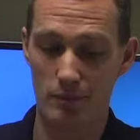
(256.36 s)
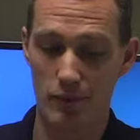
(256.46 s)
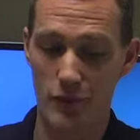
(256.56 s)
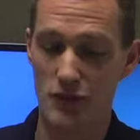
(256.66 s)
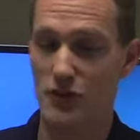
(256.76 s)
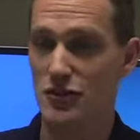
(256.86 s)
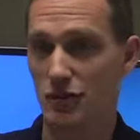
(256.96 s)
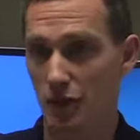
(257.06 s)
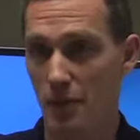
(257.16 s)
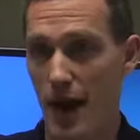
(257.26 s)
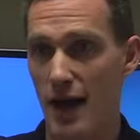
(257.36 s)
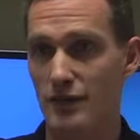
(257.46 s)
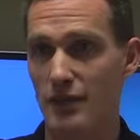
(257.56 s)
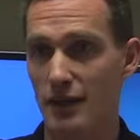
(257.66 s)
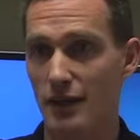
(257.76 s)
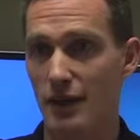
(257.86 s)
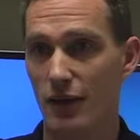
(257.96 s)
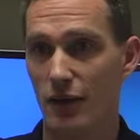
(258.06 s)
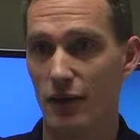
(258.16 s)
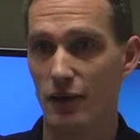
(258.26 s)
decisional capacity
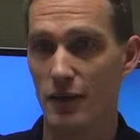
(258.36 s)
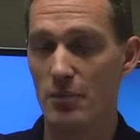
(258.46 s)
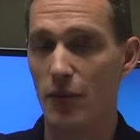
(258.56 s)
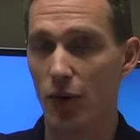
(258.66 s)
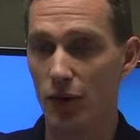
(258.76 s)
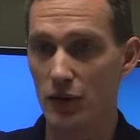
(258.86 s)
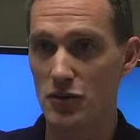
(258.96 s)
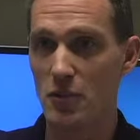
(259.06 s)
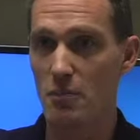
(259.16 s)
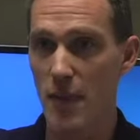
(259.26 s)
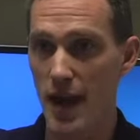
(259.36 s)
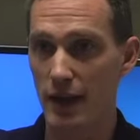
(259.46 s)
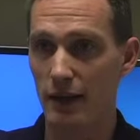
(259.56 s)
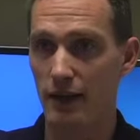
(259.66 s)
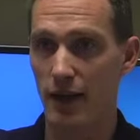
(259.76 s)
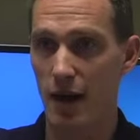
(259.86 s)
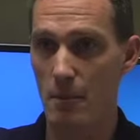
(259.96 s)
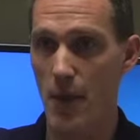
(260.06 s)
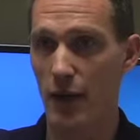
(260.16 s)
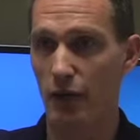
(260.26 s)
or the ability to make
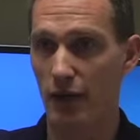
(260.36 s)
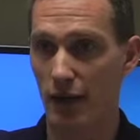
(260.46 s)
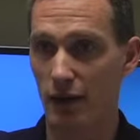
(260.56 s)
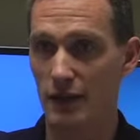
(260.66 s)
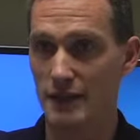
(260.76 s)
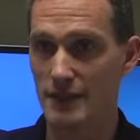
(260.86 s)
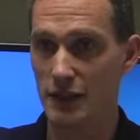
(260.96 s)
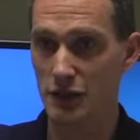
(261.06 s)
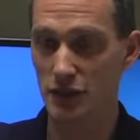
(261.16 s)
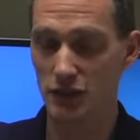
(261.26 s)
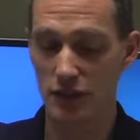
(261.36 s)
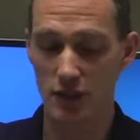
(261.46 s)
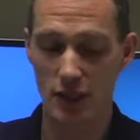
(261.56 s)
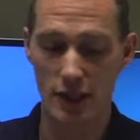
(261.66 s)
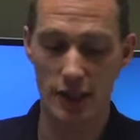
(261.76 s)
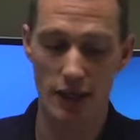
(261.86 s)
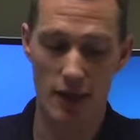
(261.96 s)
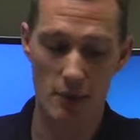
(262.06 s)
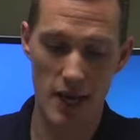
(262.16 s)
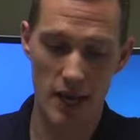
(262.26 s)
medical care decisions.
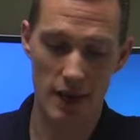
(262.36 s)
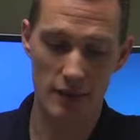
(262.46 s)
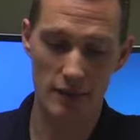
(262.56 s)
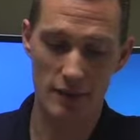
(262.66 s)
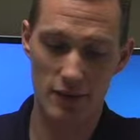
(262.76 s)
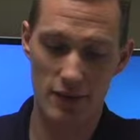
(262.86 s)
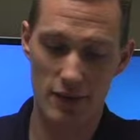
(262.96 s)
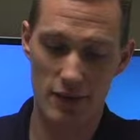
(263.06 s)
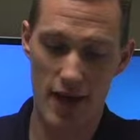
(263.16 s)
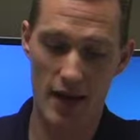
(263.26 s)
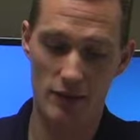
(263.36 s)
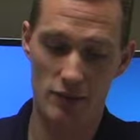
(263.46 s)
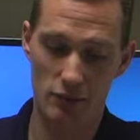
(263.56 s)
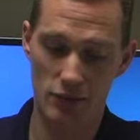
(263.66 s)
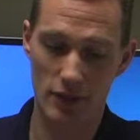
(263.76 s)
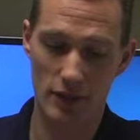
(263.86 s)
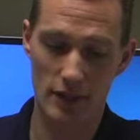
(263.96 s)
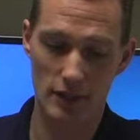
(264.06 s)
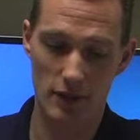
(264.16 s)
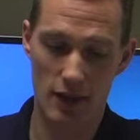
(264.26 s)
And that
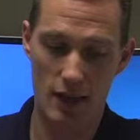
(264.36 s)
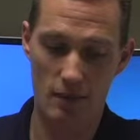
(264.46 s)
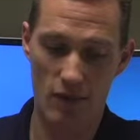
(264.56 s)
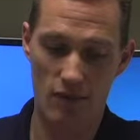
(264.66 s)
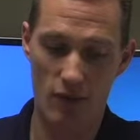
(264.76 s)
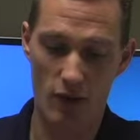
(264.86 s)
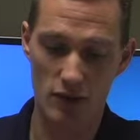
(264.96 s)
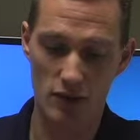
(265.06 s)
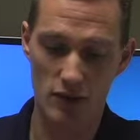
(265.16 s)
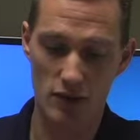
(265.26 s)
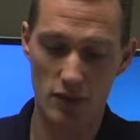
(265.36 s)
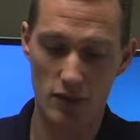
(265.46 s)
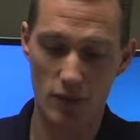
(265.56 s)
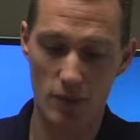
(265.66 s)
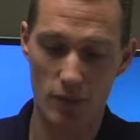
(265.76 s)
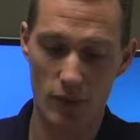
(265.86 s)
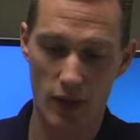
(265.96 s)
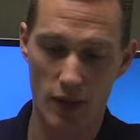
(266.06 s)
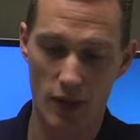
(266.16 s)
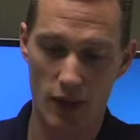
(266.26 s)
really falls into
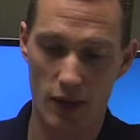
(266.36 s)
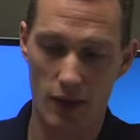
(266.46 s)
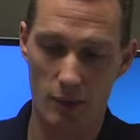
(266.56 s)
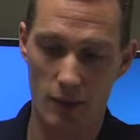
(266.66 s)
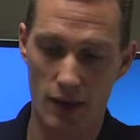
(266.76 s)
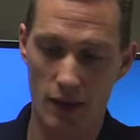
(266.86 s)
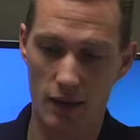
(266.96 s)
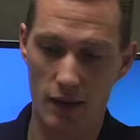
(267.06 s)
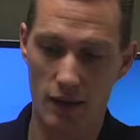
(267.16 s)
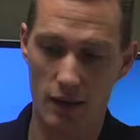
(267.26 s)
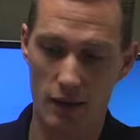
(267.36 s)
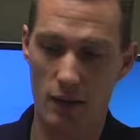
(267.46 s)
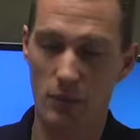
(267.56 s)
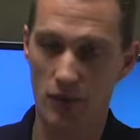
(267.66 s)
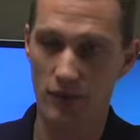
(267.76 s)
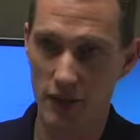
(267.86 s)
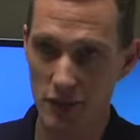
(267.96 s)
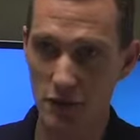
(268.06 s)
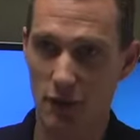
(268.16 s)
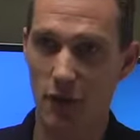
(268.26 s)
a number of
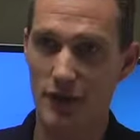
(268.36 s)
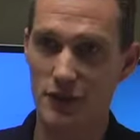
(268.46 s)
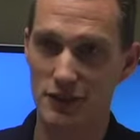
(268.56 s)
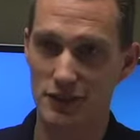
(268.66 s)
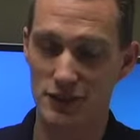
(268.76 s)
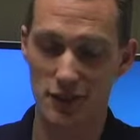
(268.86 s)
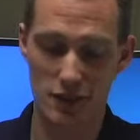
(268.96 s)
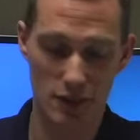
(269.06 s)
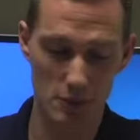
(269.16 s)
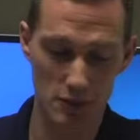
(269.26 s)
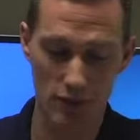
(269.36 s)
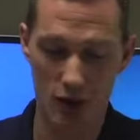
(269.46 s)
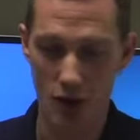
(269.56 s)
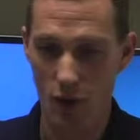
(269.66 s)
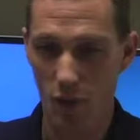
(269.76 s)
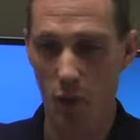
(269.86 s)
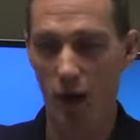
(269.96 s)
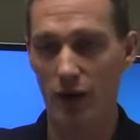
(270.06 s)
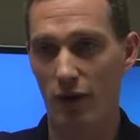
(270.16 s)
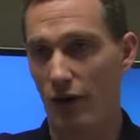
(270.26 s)
additional questions in terms of,
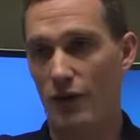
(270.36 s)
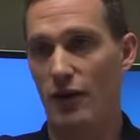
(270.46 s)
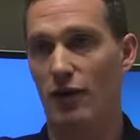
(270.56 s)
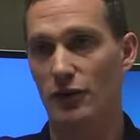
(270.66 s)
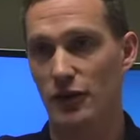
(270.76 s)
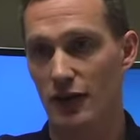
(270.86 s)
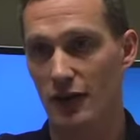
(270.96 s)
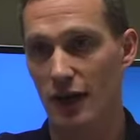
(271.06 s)
one, are they altered?